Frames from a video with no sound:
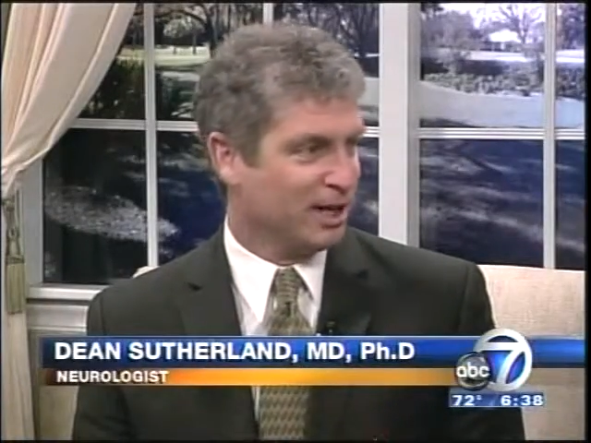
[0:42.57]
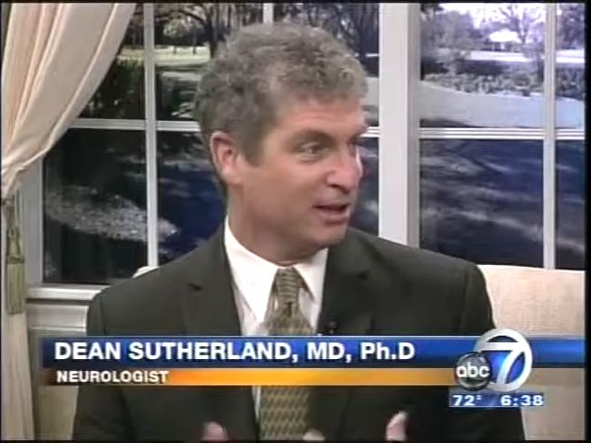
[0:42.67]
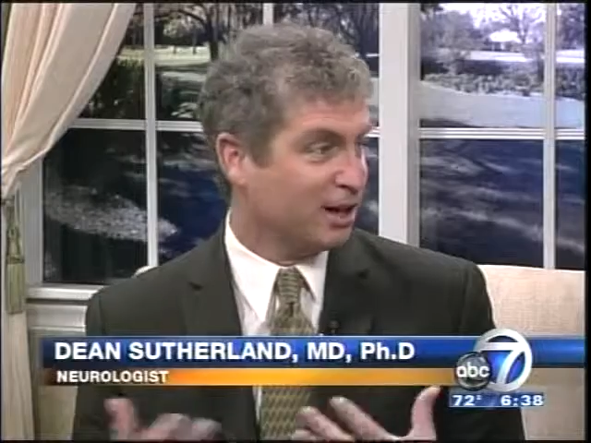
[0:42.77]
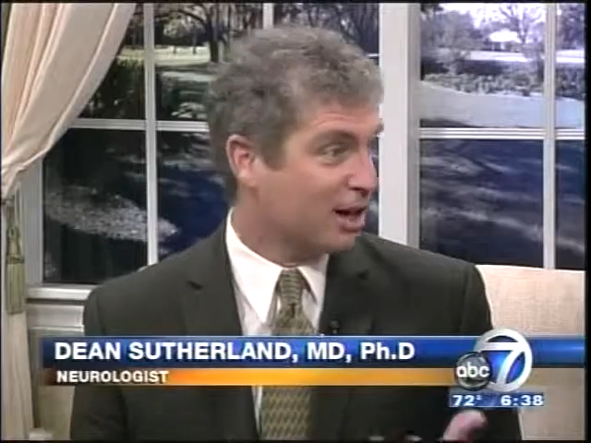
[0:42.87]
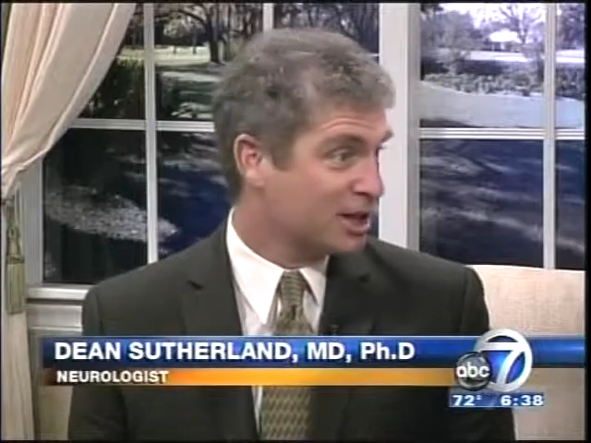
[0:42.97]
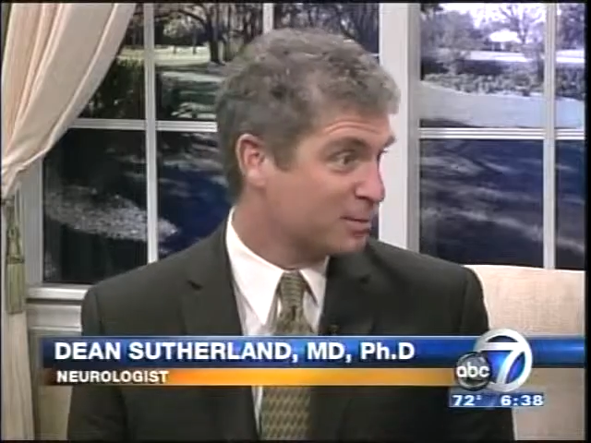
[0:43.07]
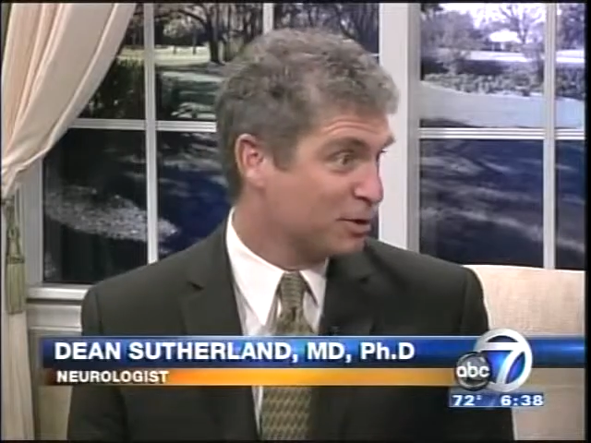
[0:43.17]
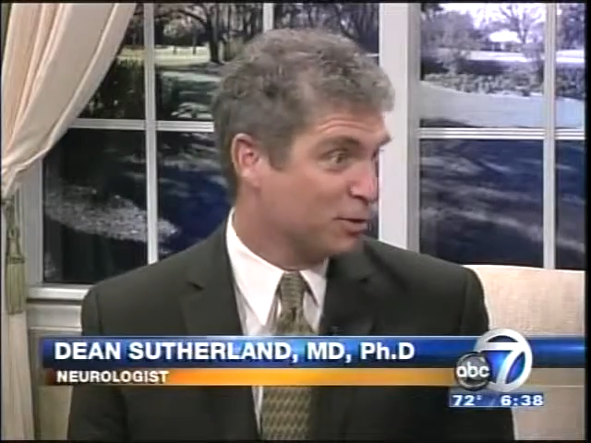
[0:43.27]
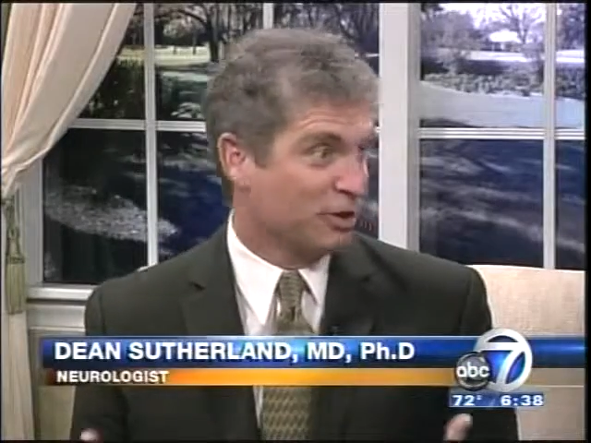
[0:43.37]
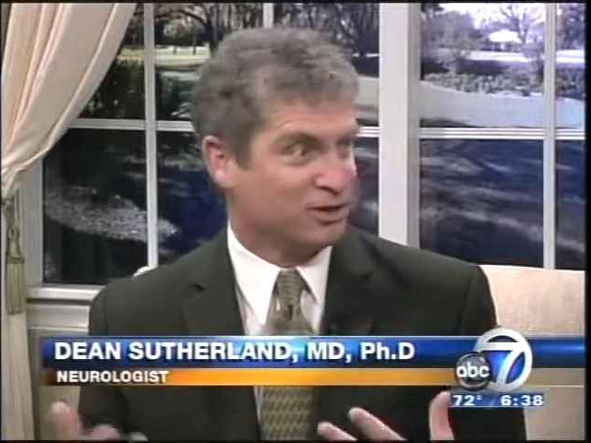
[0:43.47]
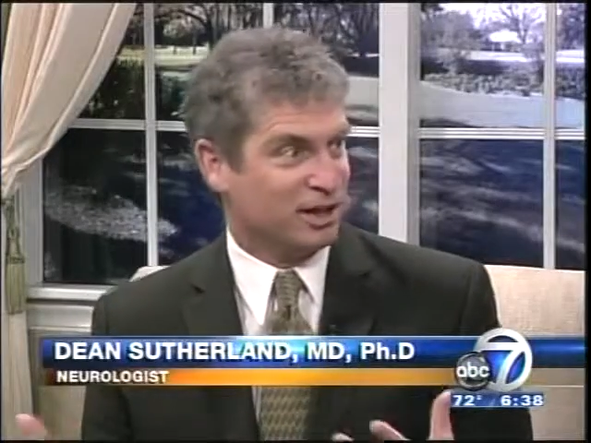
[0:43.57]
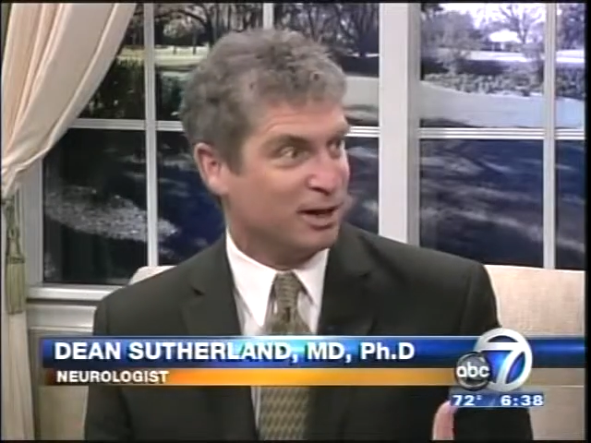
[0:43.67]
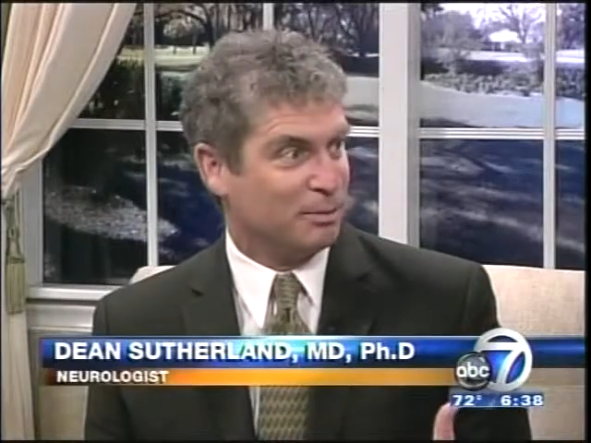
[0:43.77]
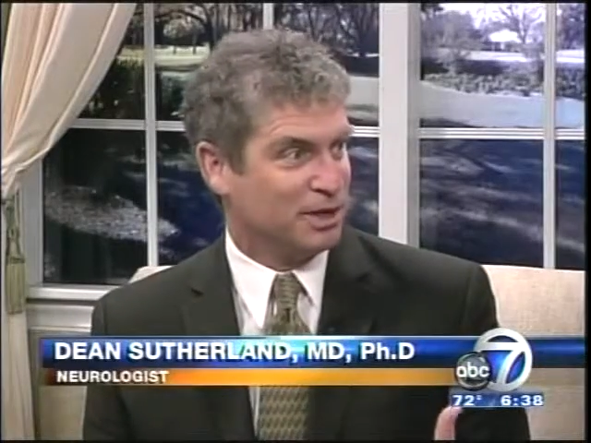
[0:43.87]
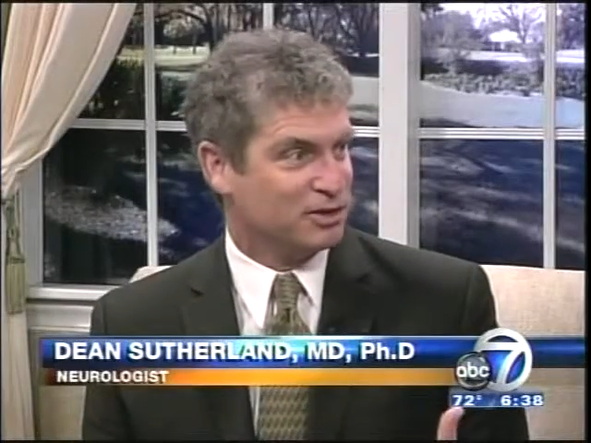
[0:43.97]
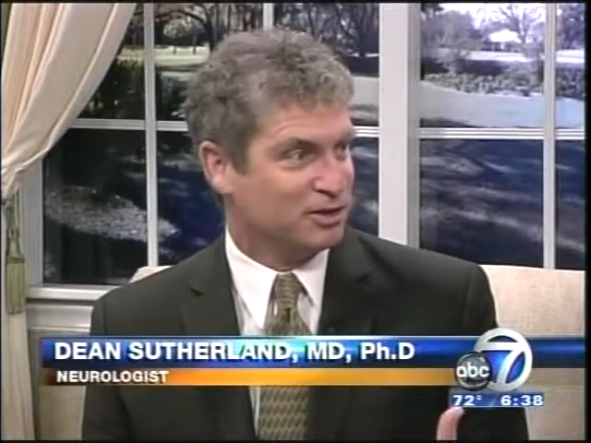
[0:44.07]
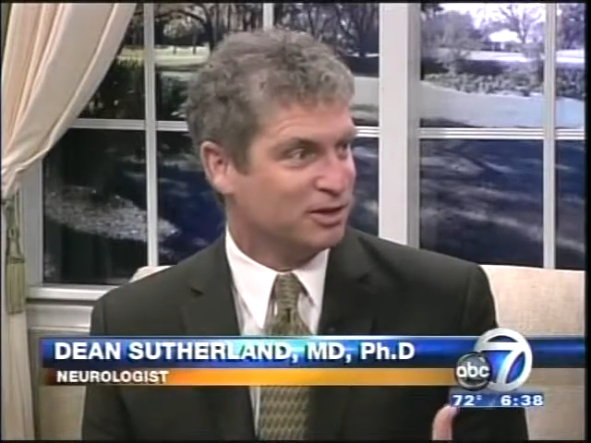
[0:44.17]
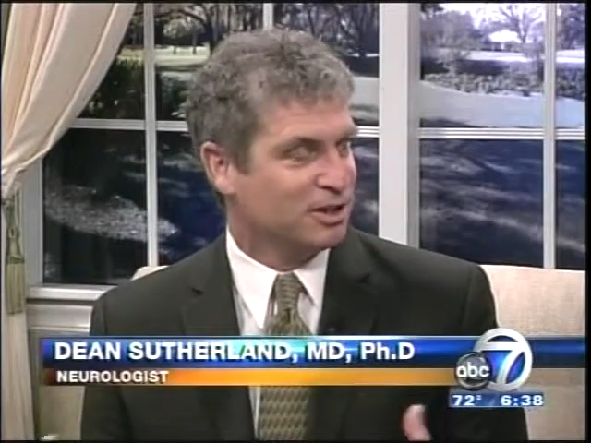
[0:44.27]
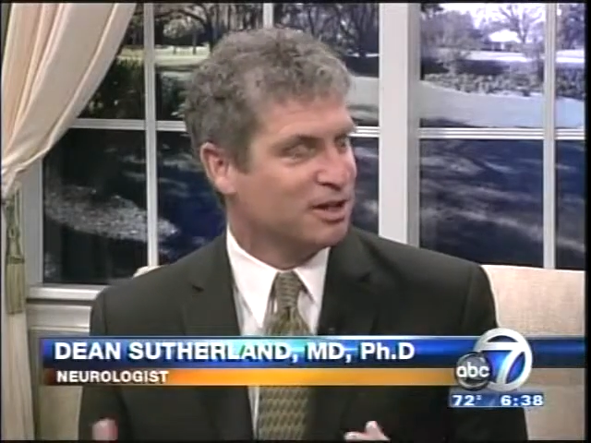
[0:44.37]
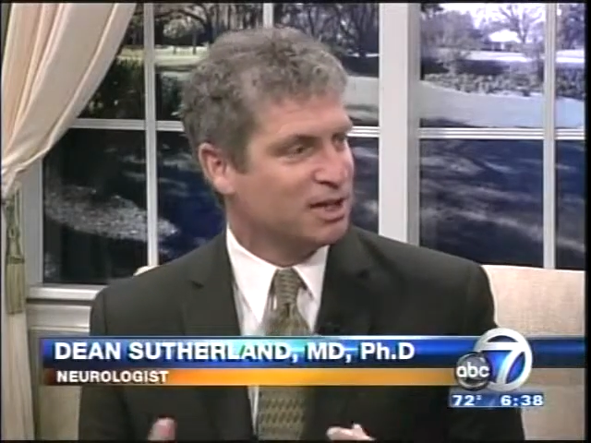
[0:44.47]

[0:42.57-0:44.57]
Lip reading: rate in the hospital or as an outpatient,